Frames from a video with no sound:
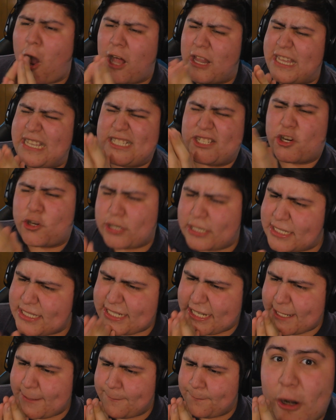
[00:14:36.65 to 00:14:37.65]
all
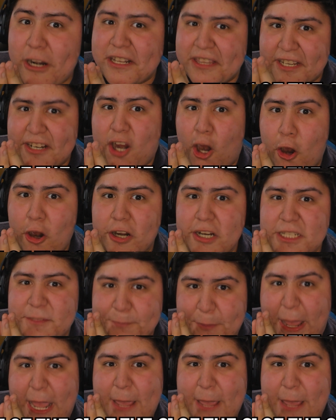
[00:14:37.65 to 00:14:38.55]
eternity. Part of the cards,